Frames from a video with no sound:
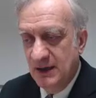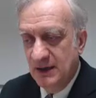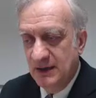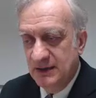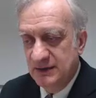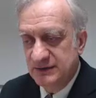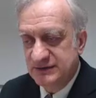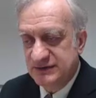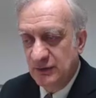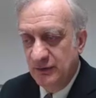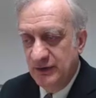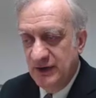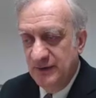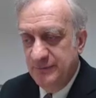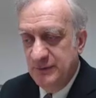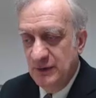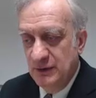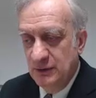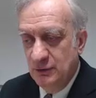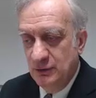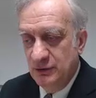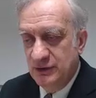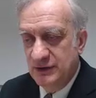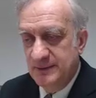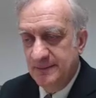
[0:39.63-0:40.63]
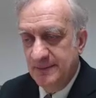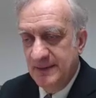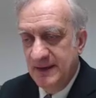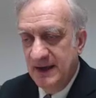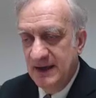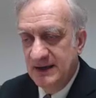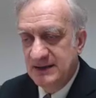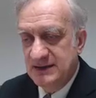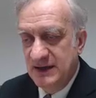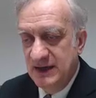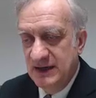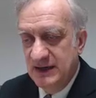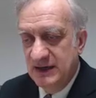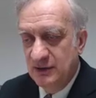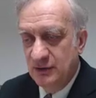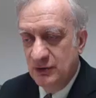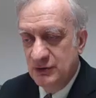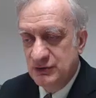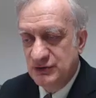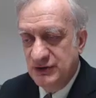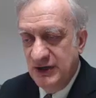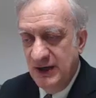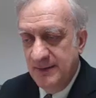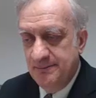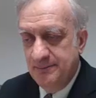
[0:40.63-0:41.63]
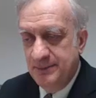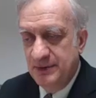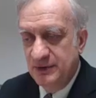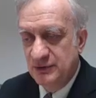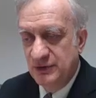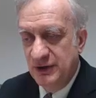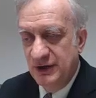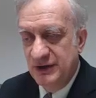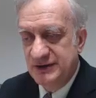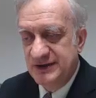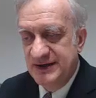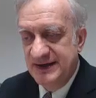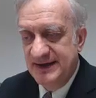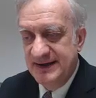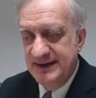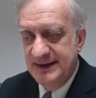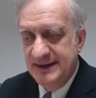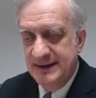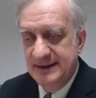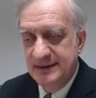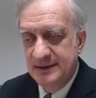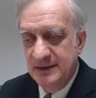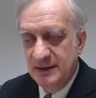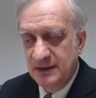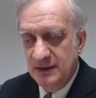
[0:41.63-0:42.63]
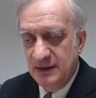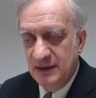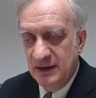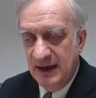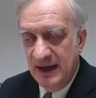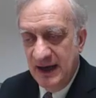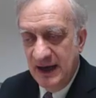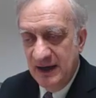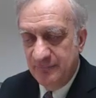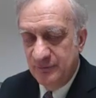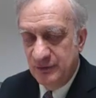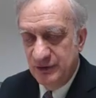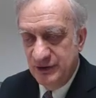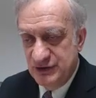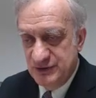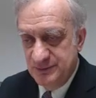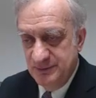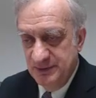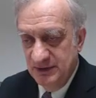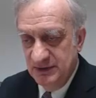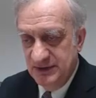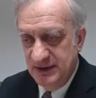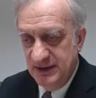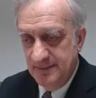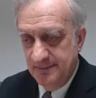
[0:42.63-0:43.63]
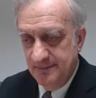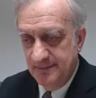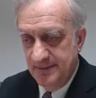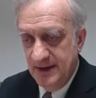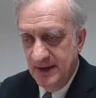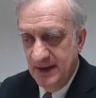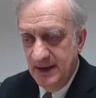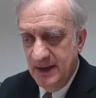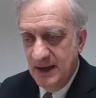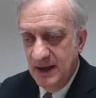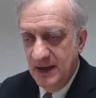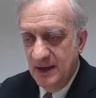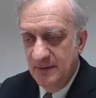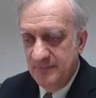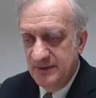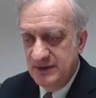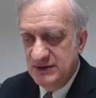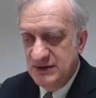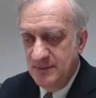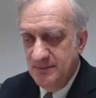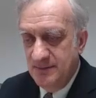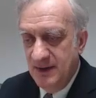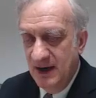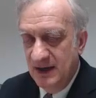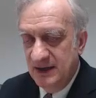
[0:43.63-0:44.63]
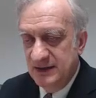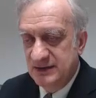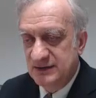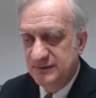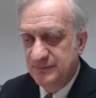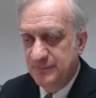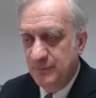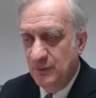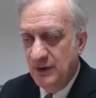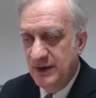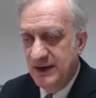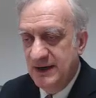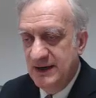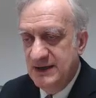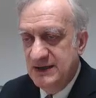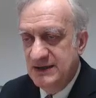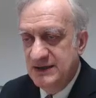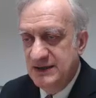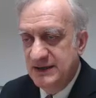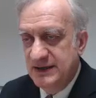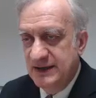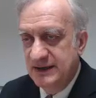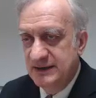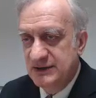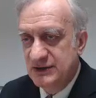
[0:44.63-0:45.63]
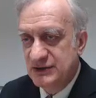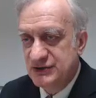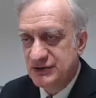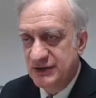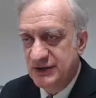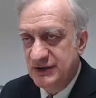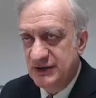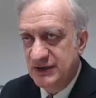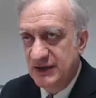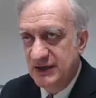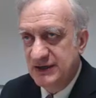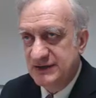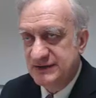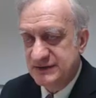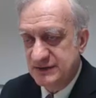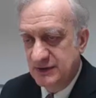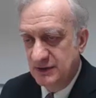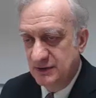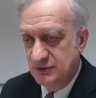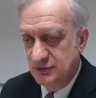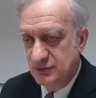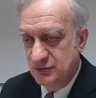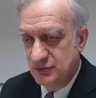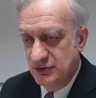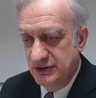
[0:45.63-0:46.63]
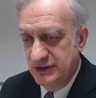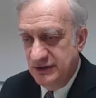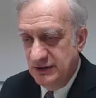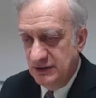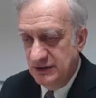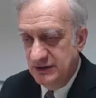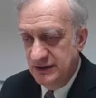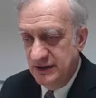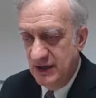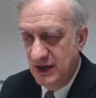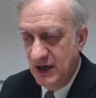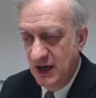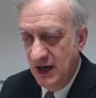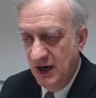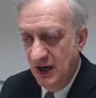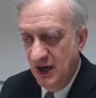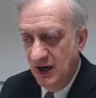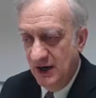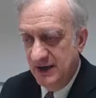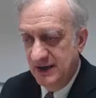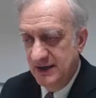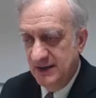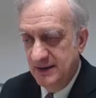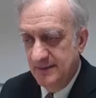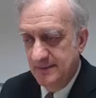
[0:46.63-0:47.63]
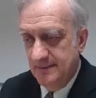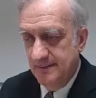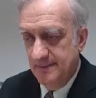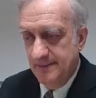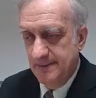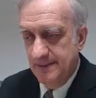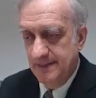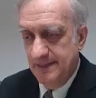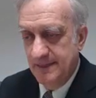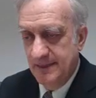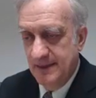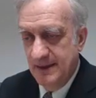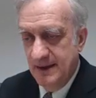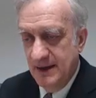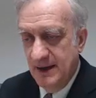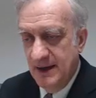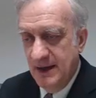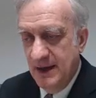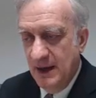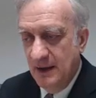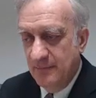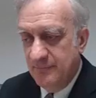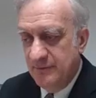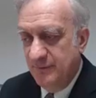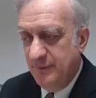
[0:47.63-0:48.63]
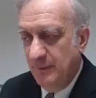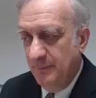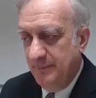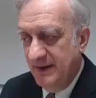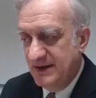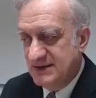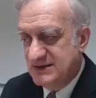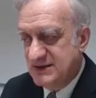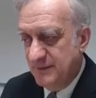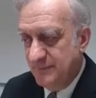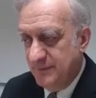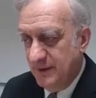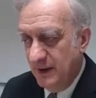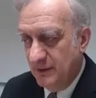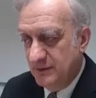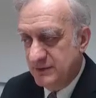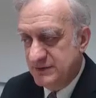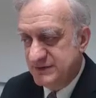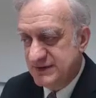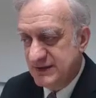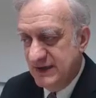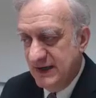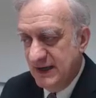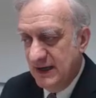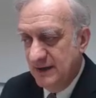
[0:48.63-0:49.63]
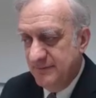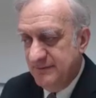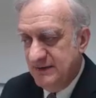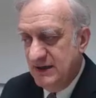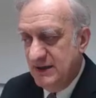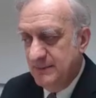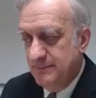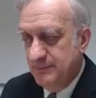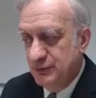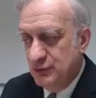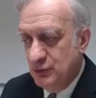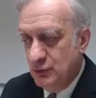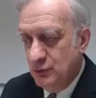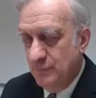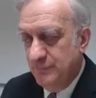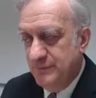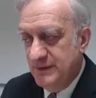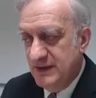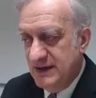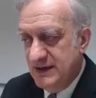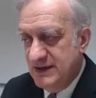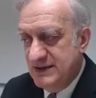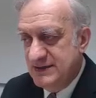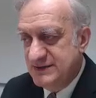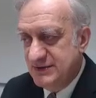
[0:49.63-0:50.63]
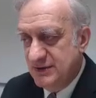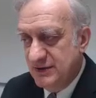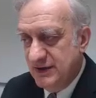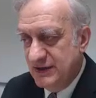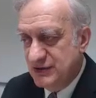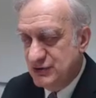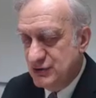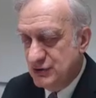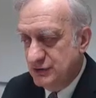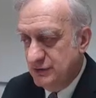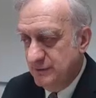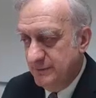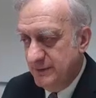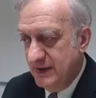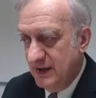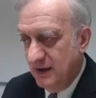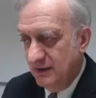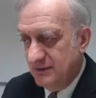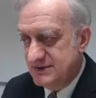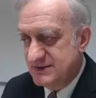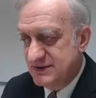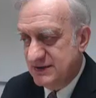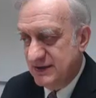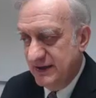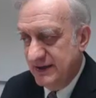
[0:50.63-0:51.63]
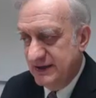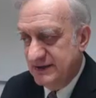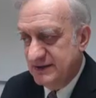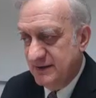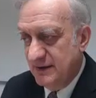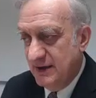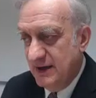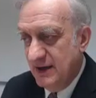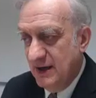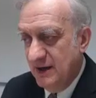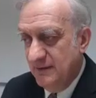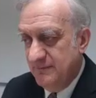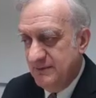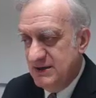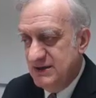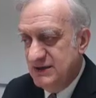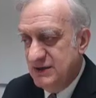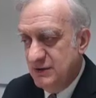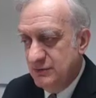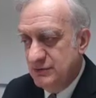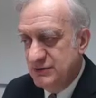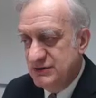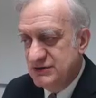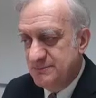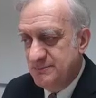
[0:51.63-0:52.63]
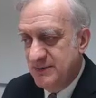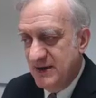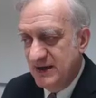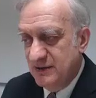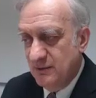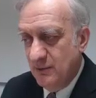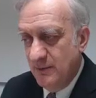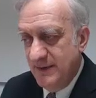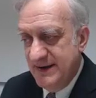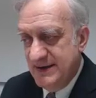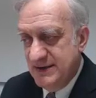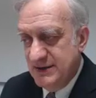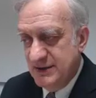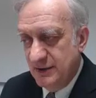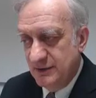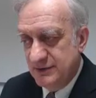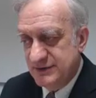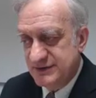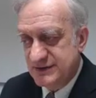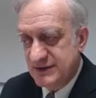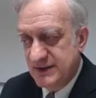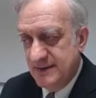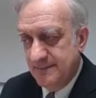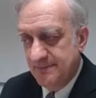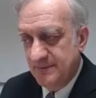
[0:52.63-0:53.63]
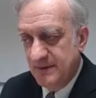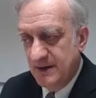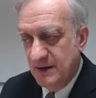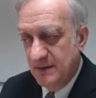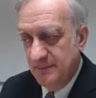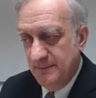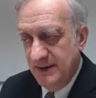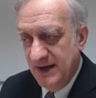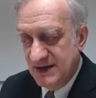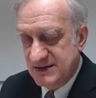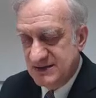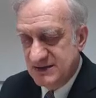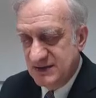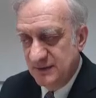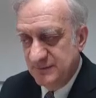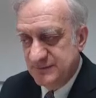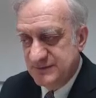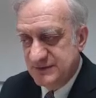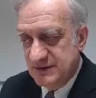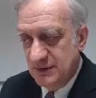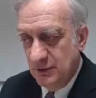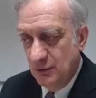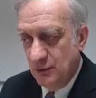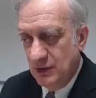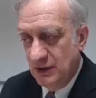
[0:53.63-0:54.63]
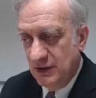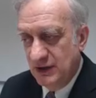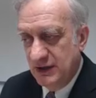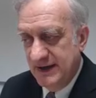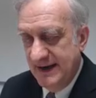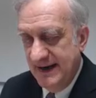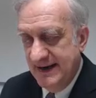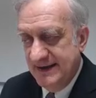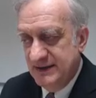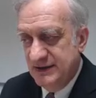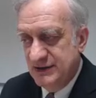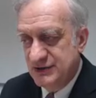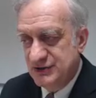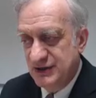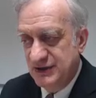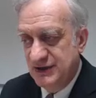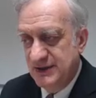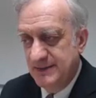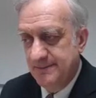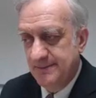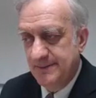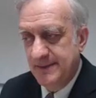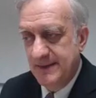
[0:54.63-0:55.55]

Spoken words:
So if you look at a contemporary average building, the demand for heating energy is really high. With a passive house, we improve the insulation to the outside, we use better windows, passive solar energy,